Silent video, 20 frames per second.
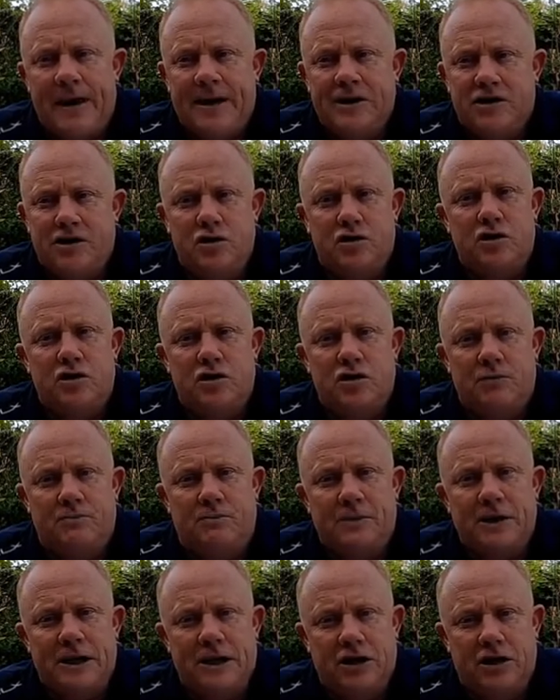is you
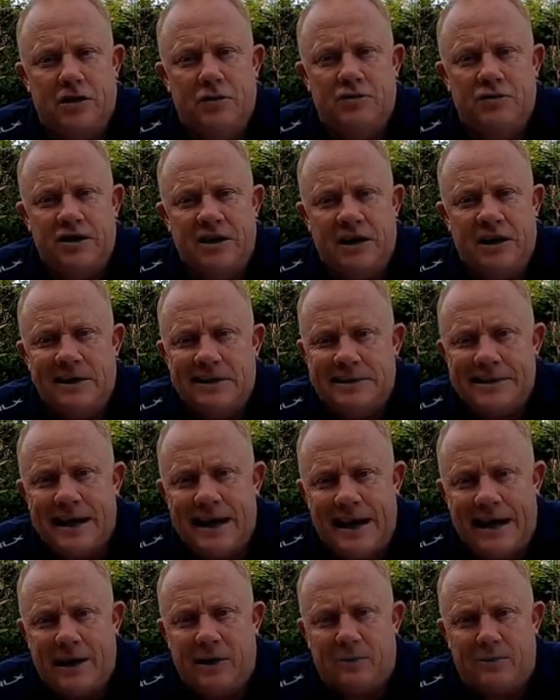should be using it to
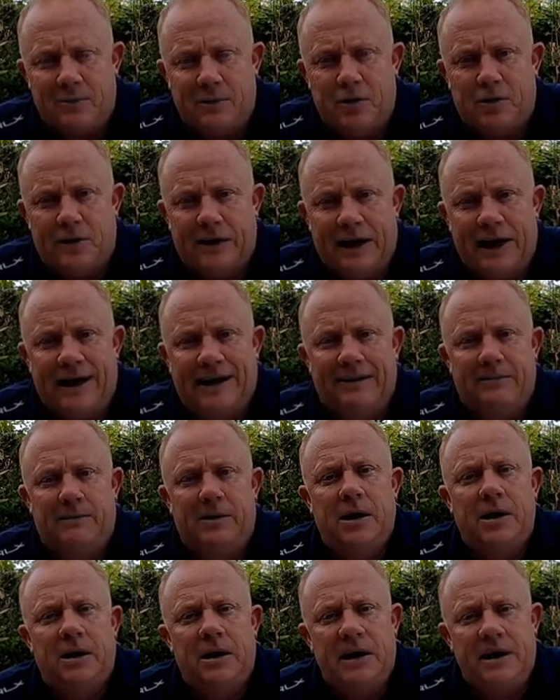help your
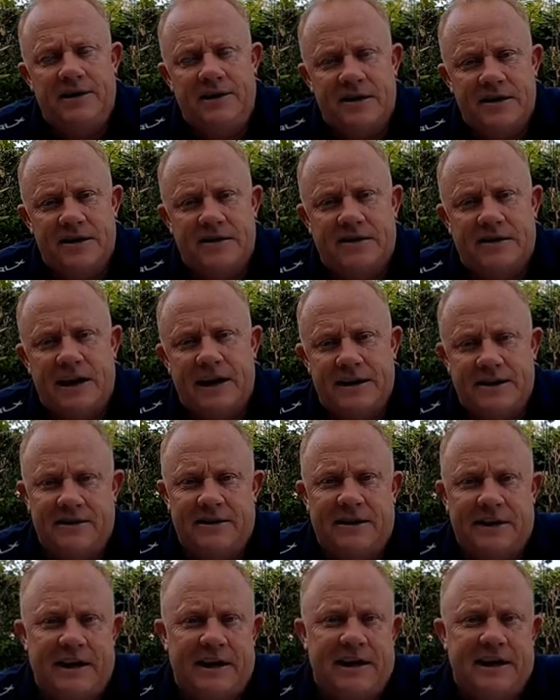game in the
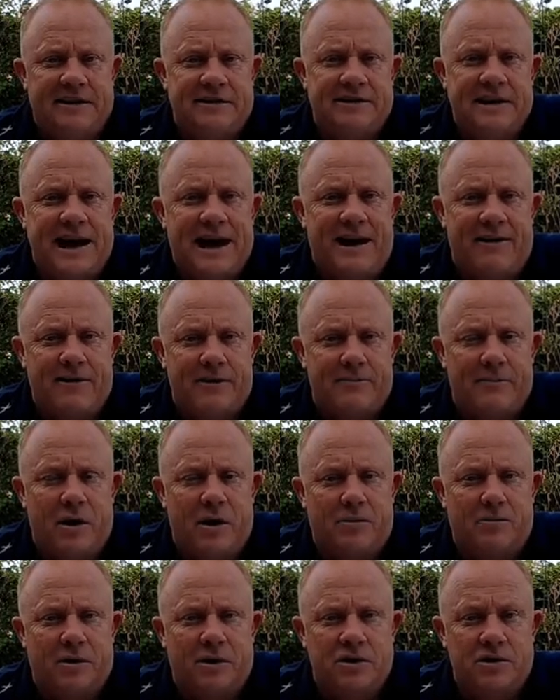state that it is at the
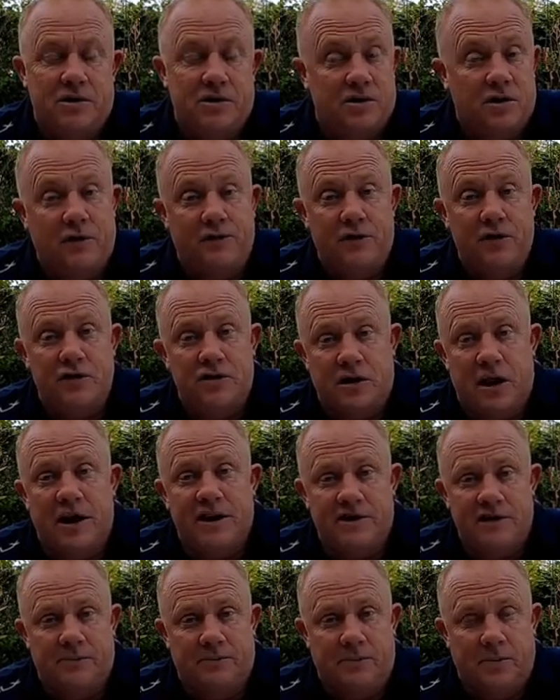moment. So if you
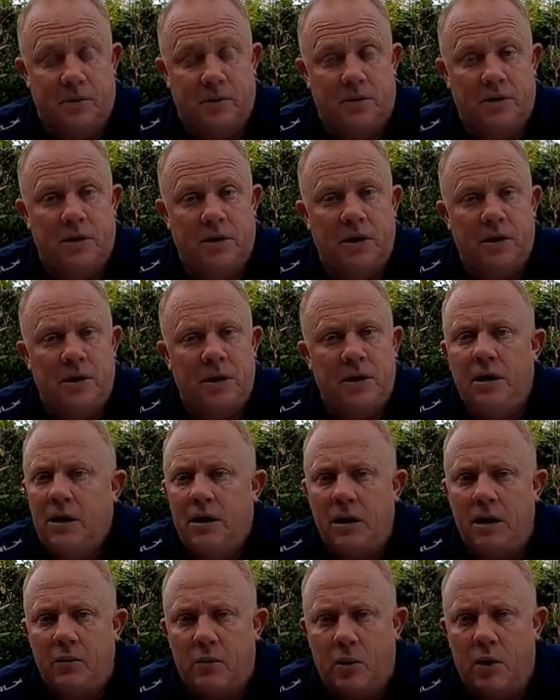slice the ball,
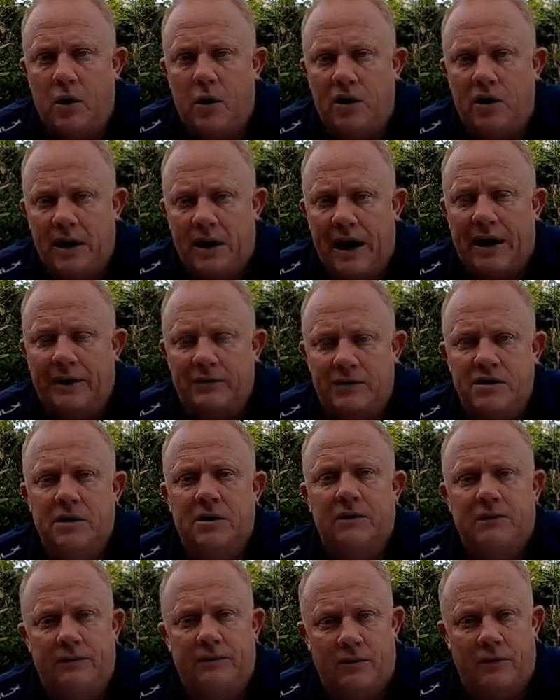work out
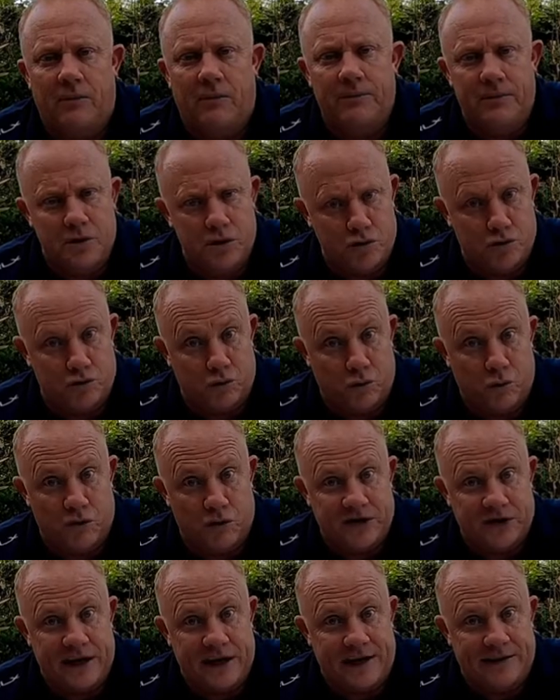from the
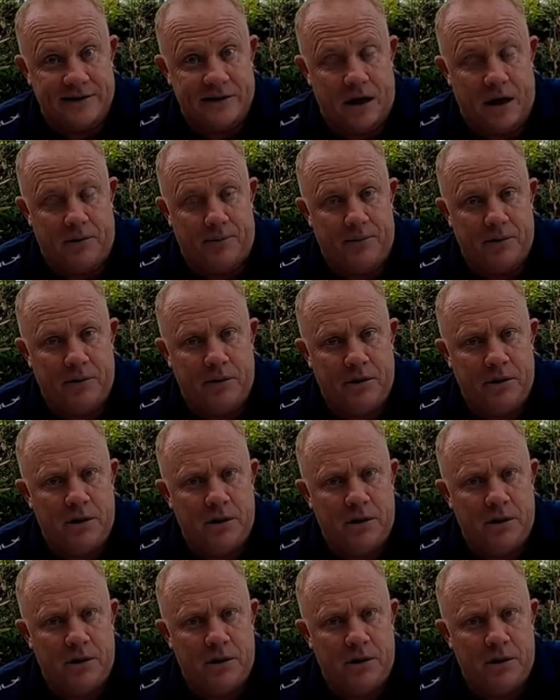draw setup